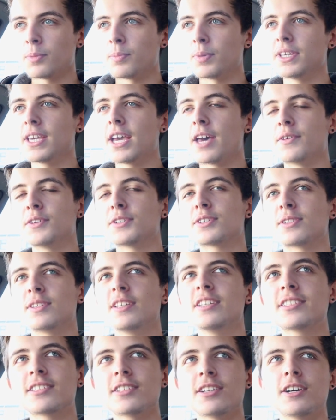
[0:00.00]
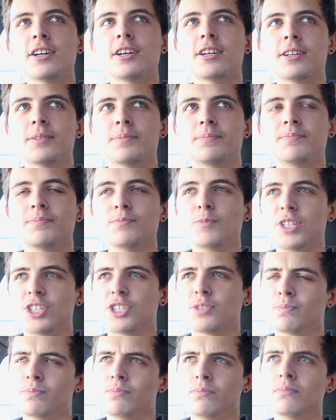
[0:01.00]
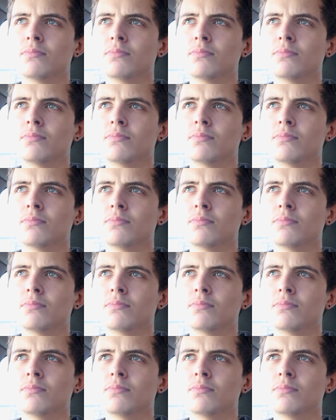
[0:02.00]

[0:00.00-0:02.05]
But yeah, this which